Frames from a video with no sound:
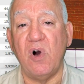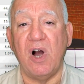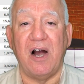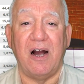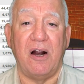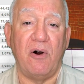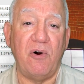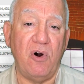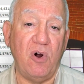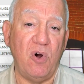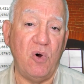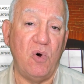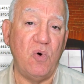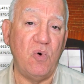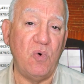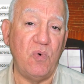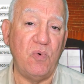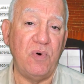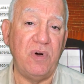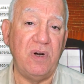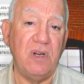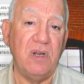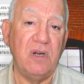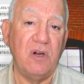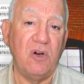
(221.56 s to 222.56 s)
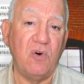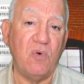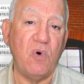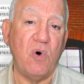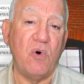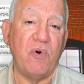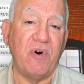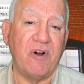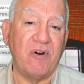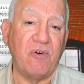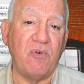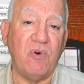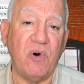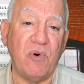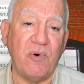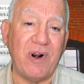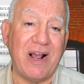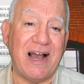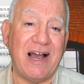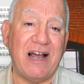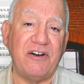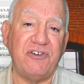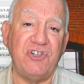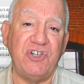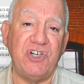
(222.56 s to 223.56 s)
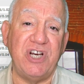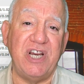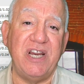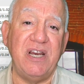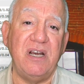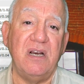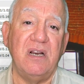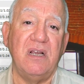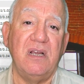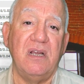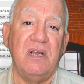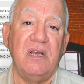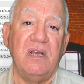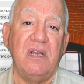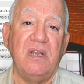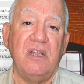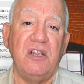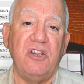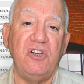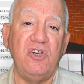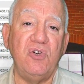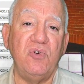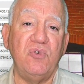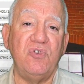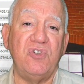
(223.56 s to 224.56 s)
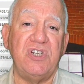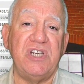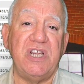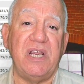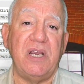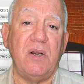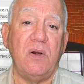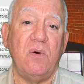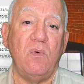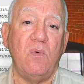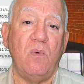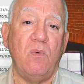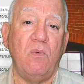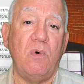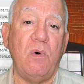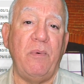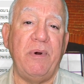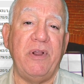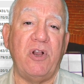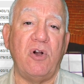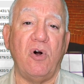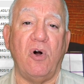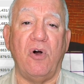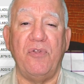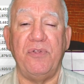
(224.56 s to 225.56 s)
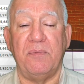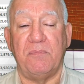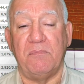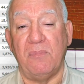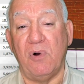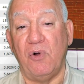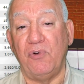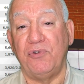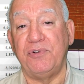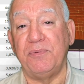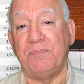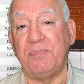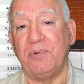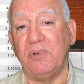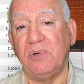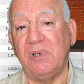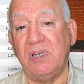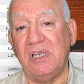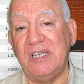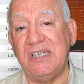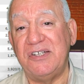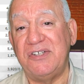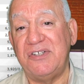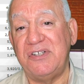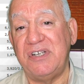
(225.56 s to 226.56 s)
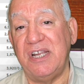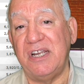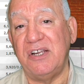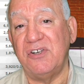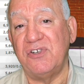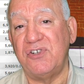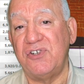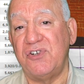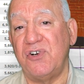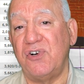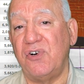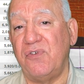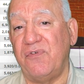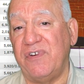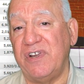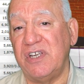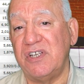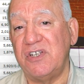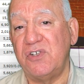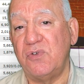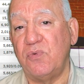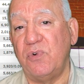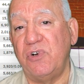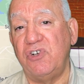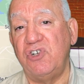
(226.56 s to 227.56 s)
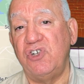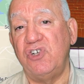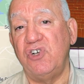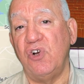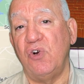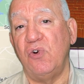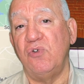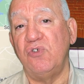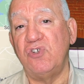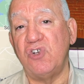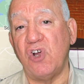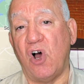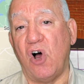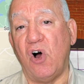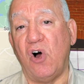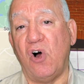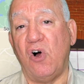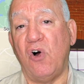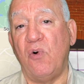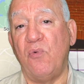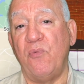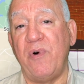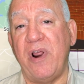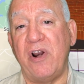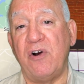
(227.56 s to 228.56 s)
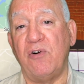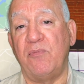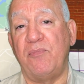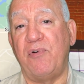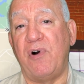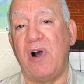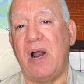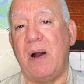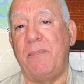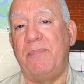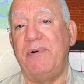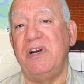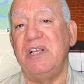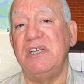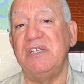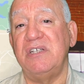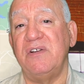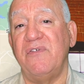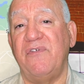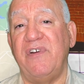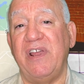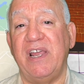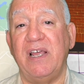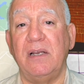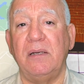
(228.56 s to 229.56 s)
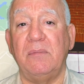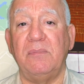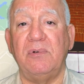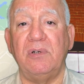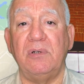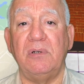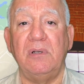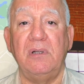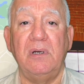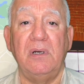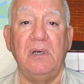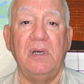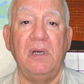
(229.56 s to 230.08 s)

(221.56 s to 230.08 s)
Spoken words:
our own quote-unquote hot sheet using what we call the multiple listing service, which shows all rental properties available